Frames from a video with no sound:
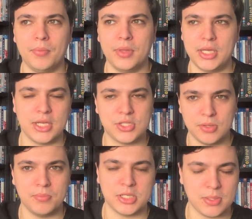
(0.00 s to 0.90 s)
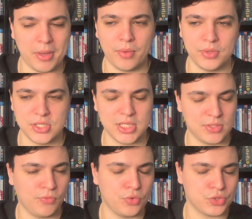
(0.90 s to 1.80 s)
they had to mess about with the
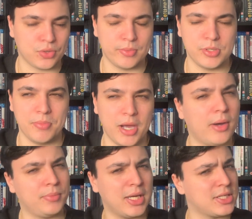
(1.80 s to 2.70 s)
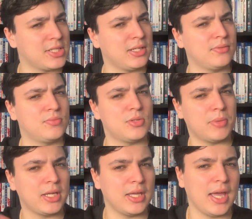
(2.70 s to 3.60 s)
season 4 scripts a bit, I'm guessing, to
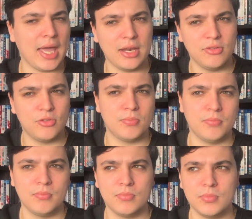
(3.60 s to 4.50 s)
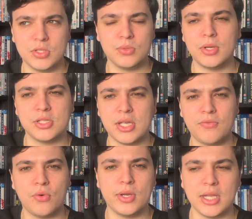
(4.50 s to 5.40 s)
make it end as well as they
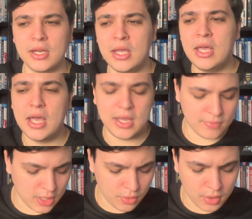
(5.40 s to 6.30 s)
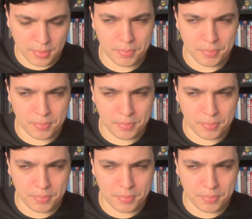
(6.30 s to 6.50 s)
thought we did. Even though